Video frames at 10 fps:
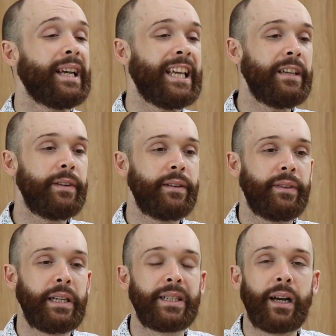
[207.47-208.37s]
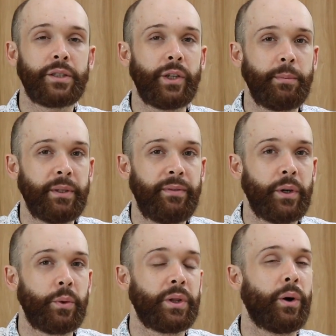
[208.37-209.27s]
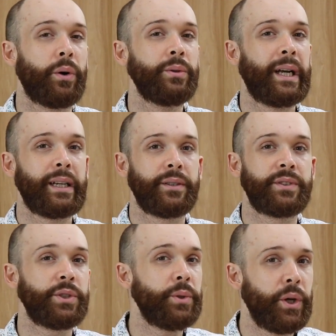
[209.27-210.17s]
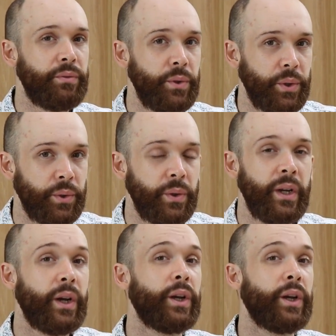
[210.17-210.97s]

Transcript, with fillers: Even if they doctor up the photo with a whole lot of studio voodoo,